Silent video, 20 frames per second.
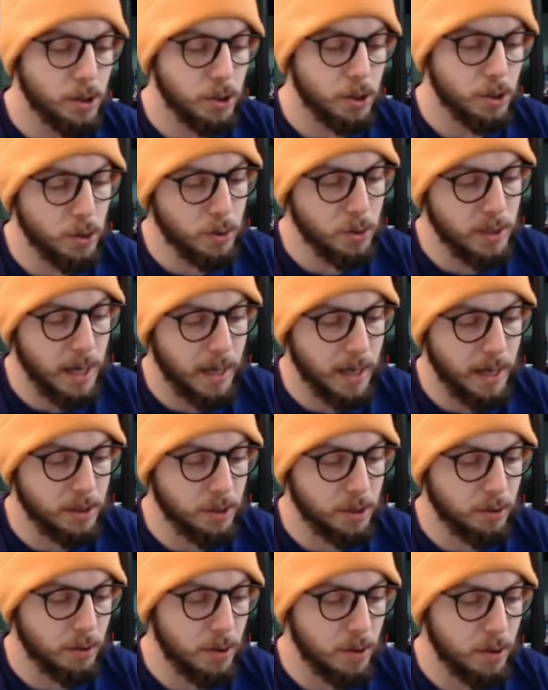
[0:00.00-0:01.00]
2
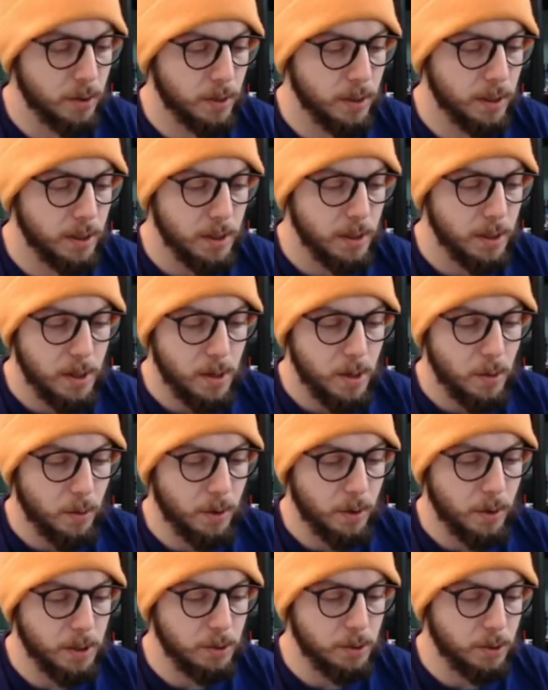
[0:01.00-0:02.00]
Toxicroak.
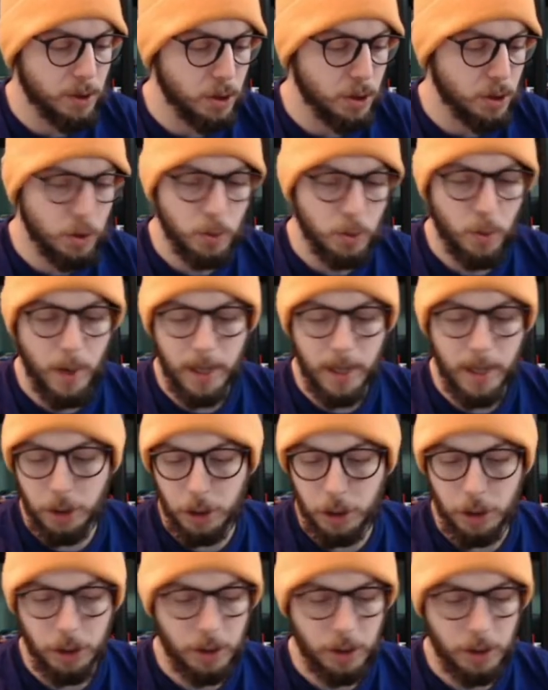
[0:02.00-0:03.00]
We're going to use a
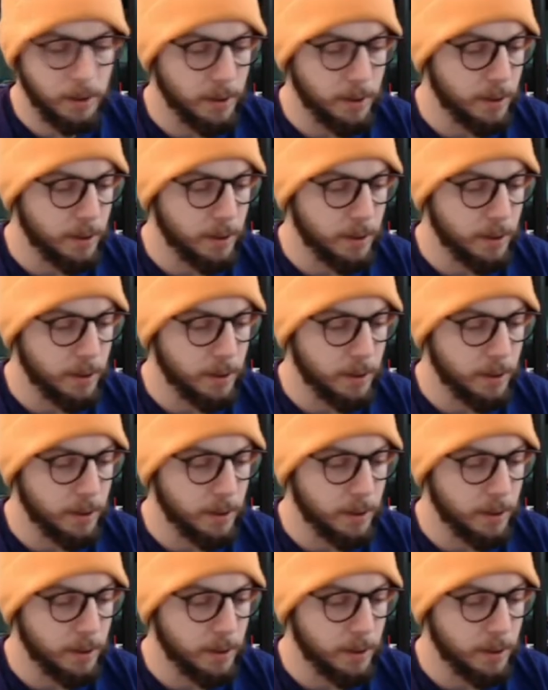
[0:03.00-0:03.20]
switch.